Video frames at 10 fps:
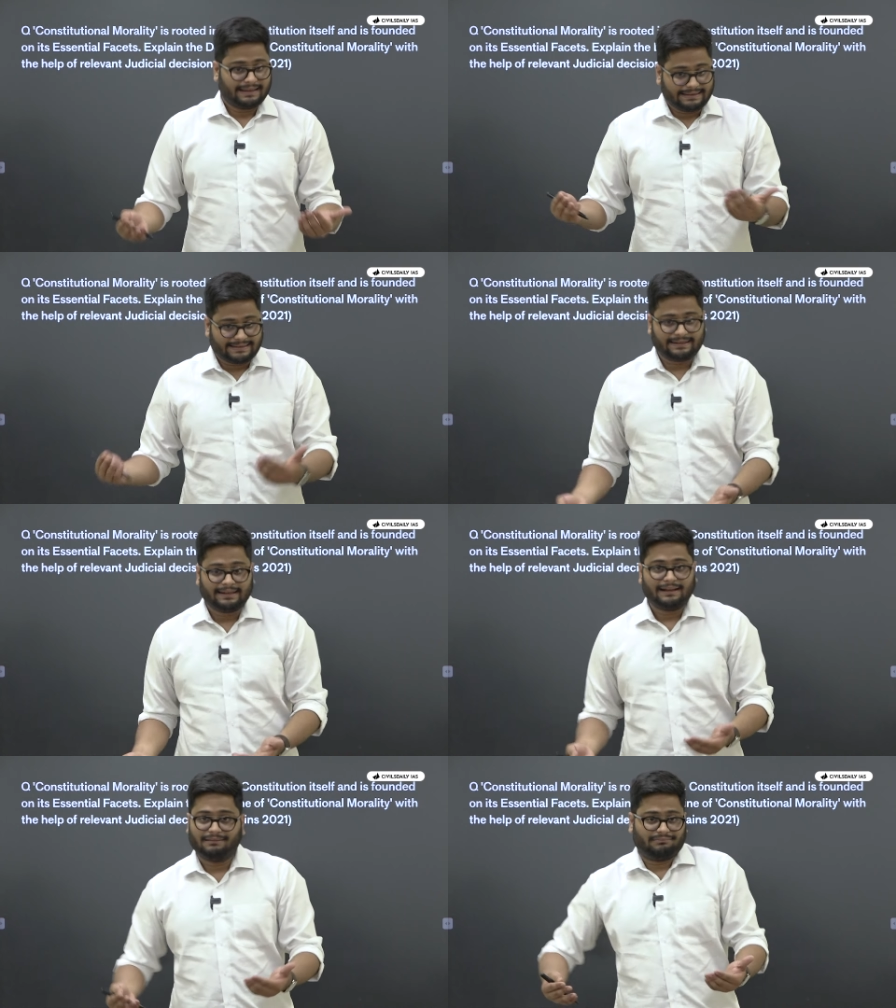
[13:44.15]
Is
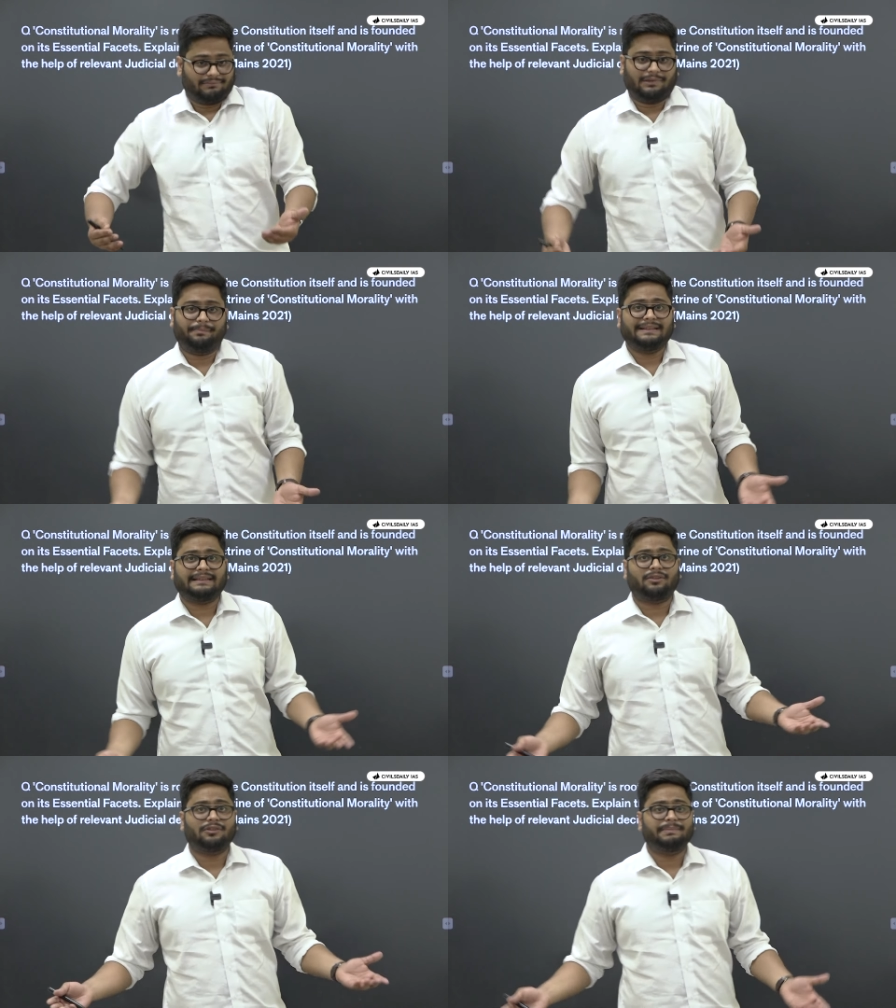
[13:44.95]
it the
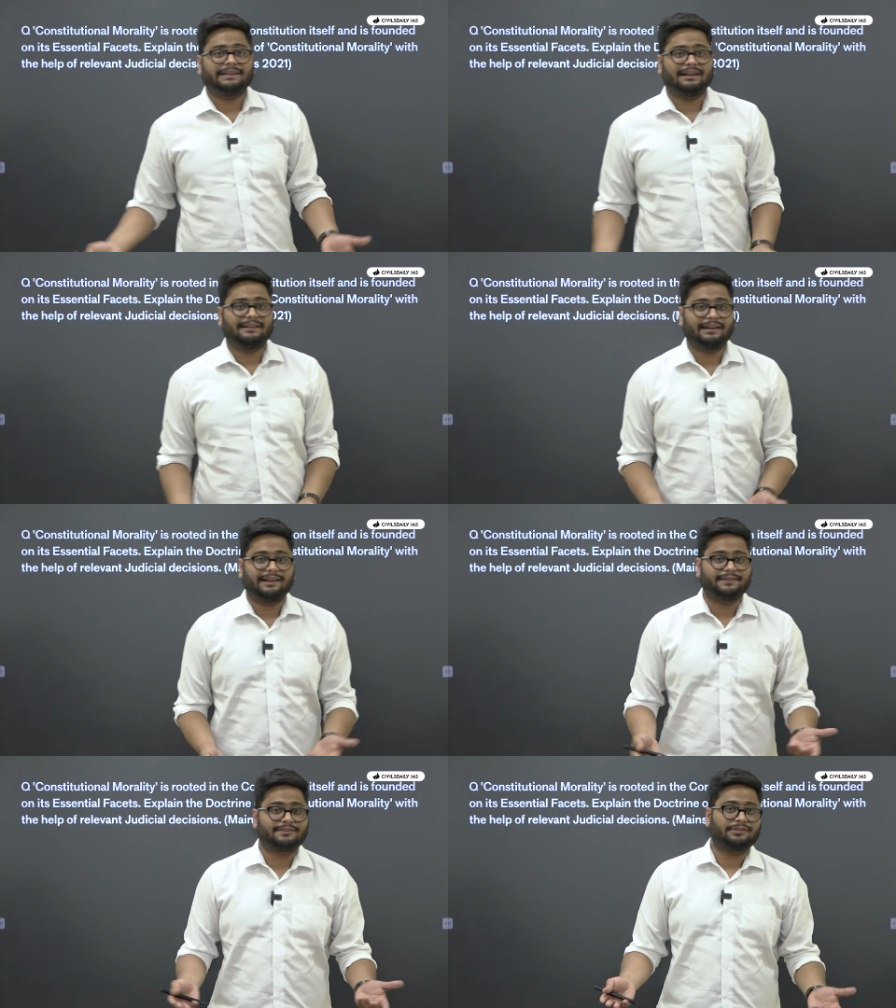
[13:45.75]
basic could be the
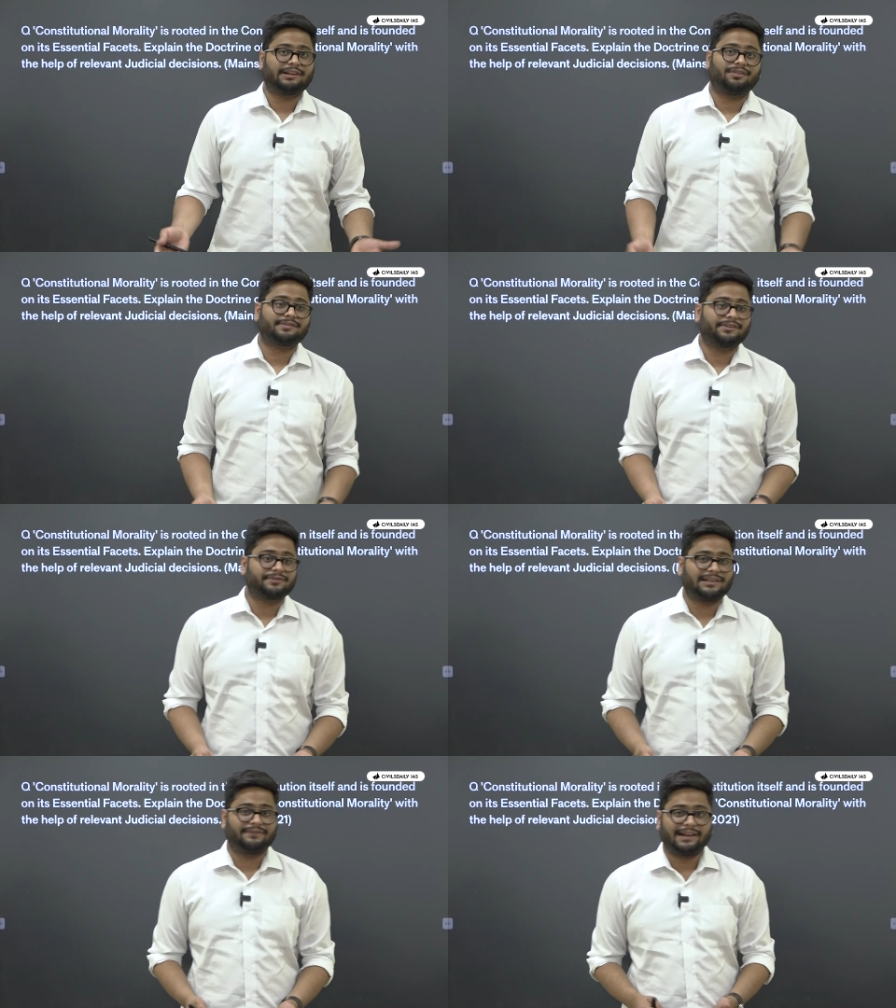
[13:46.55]
adherence to the
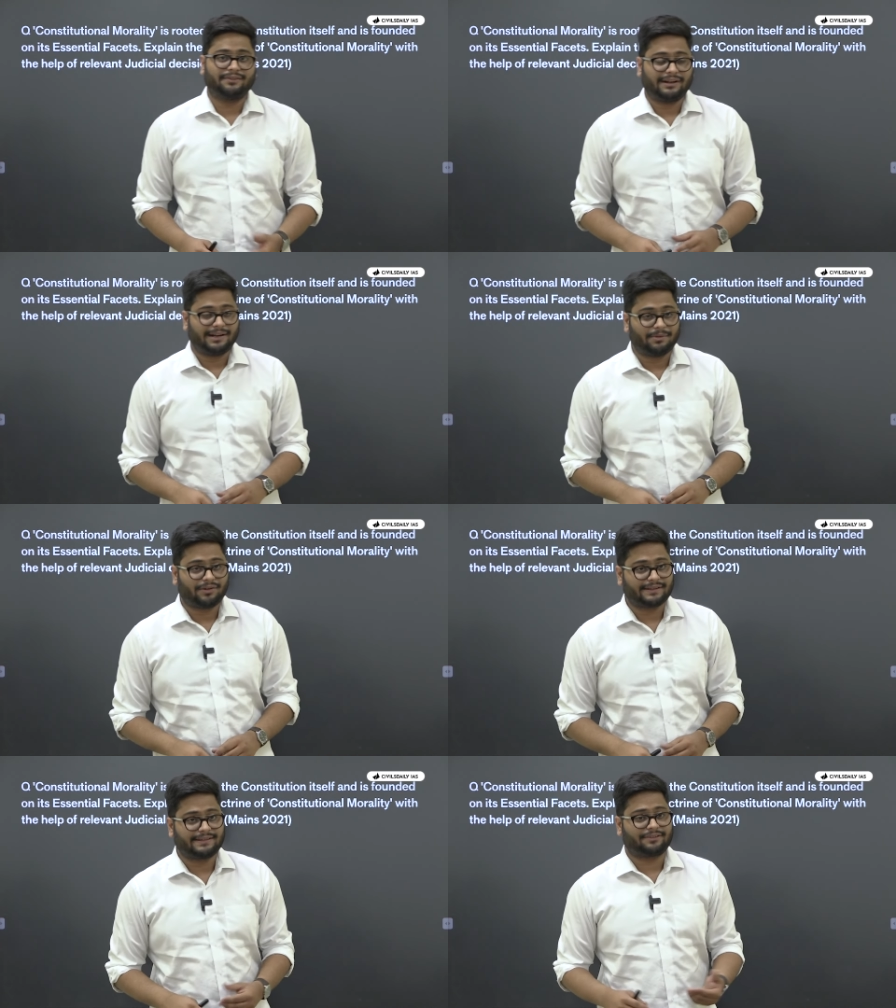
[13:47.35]
constitutional value in a
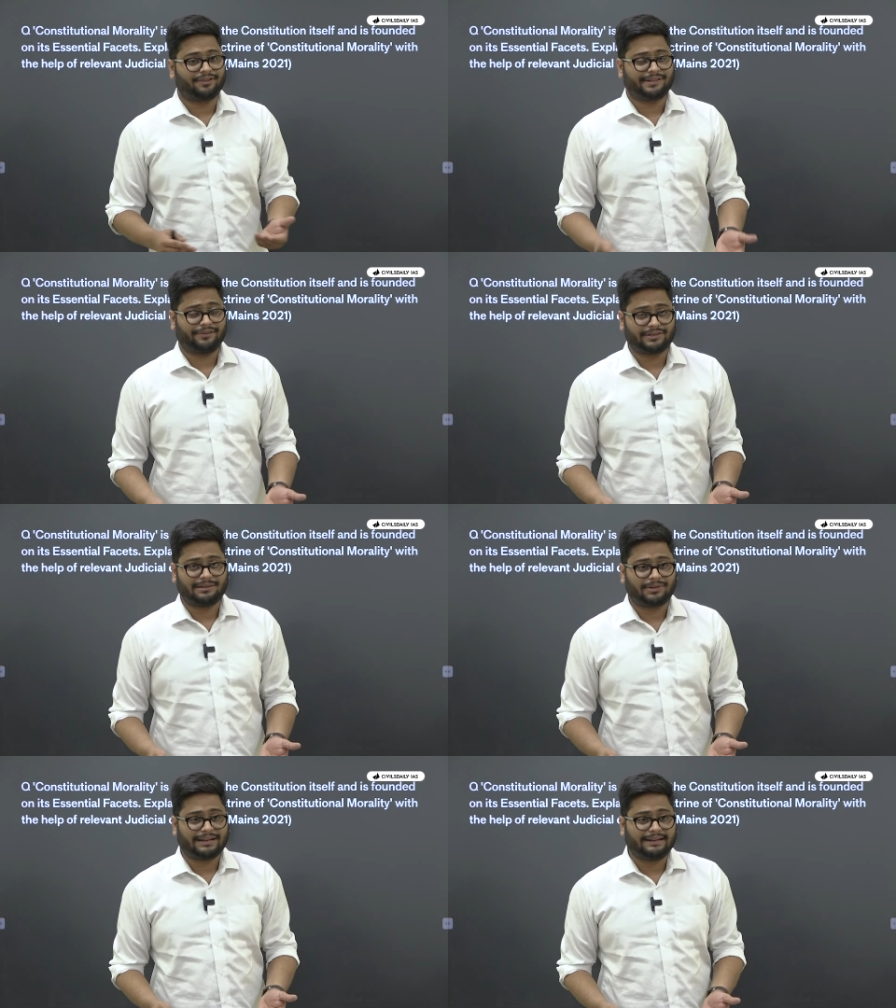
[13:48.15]
democracy's
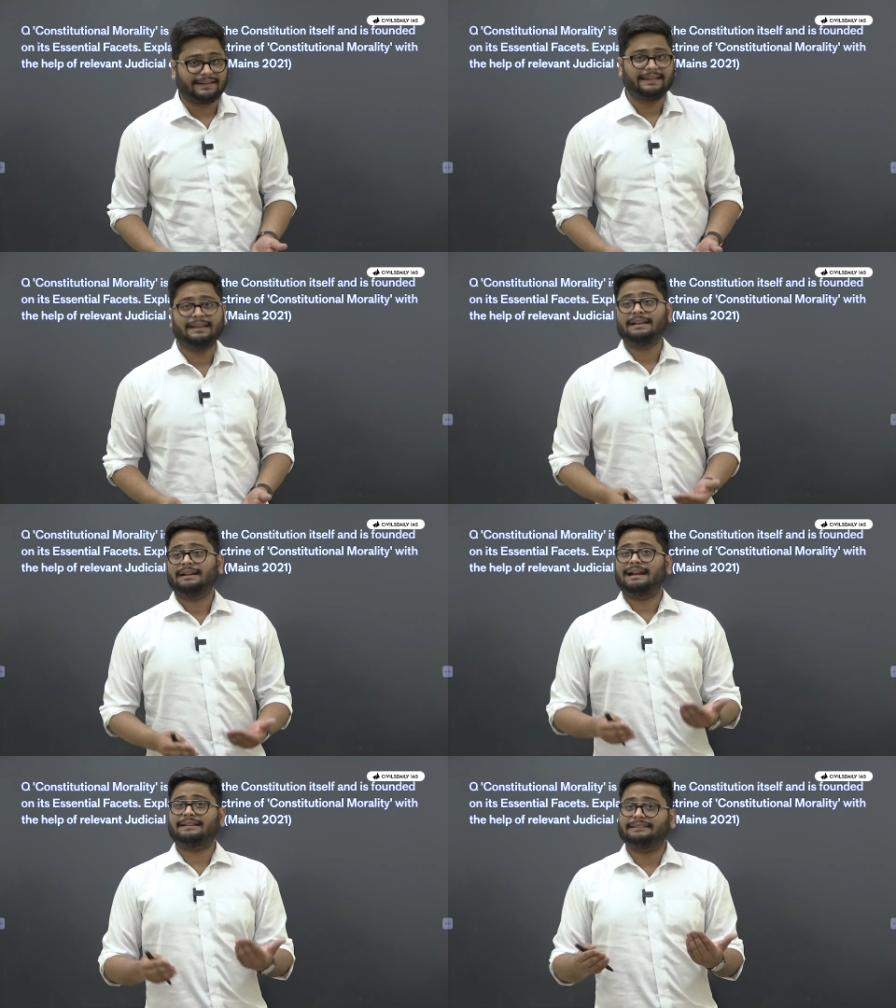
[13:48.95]
constitutional morality?
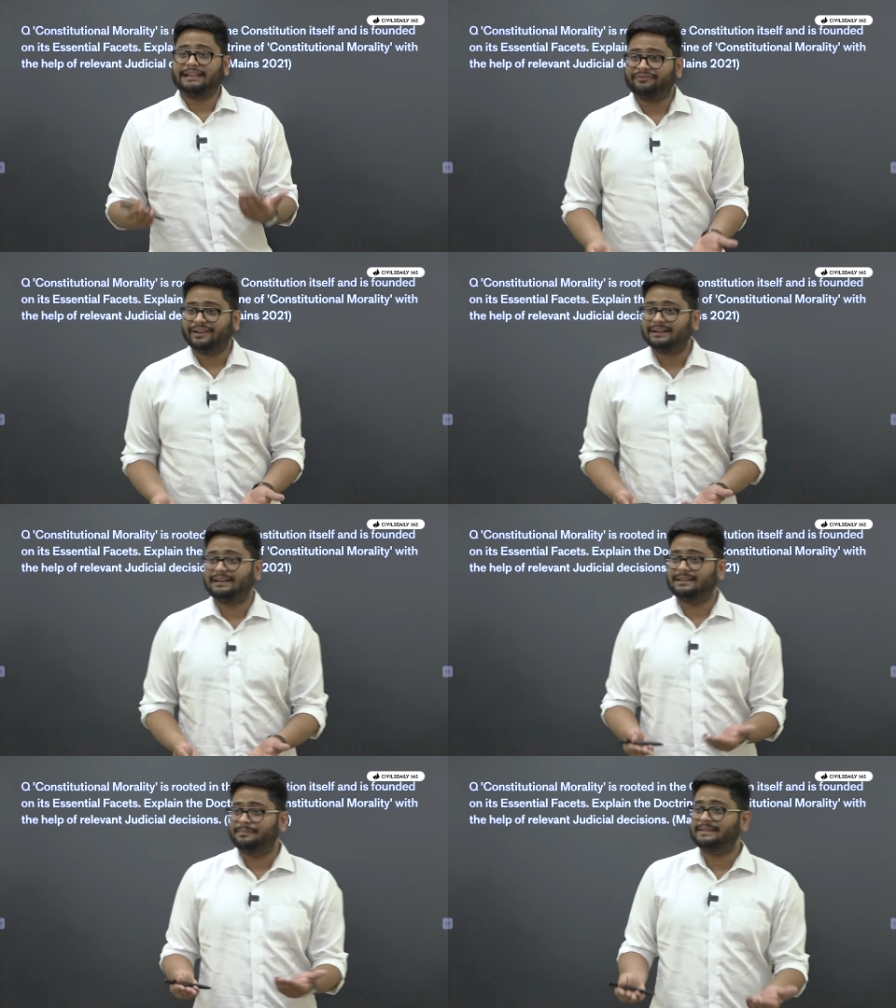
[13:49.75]
That's
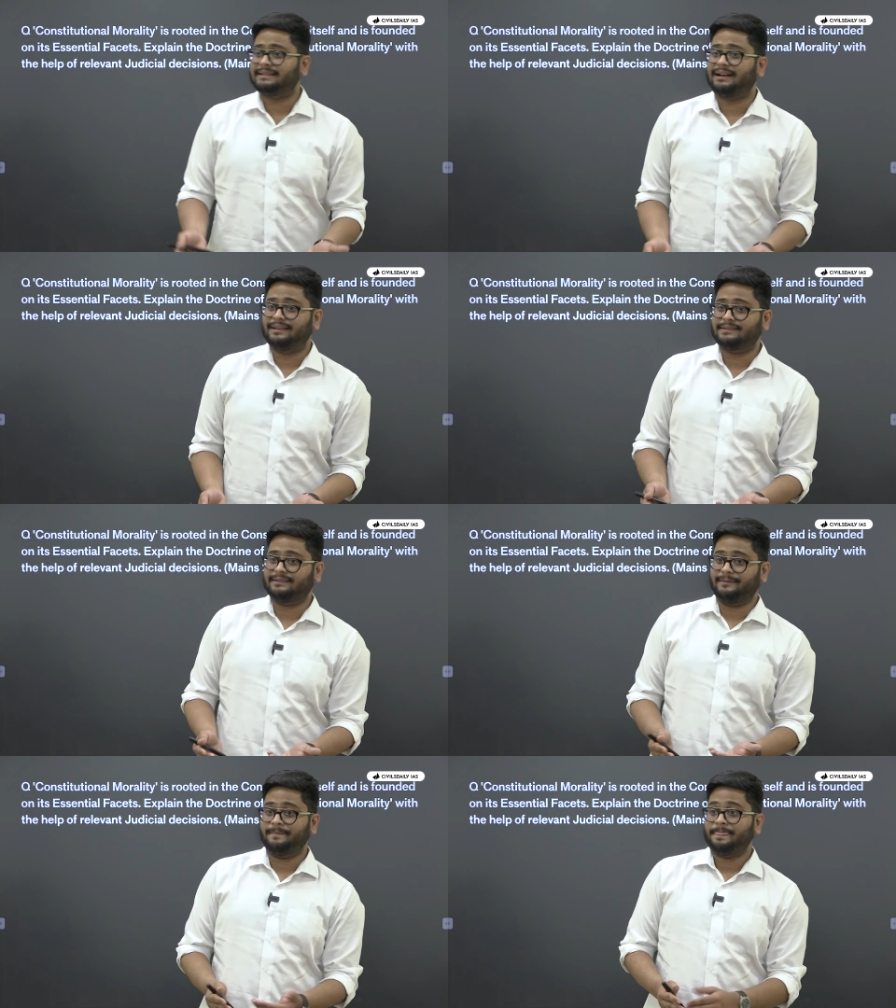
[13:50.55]
definitely the basic answer.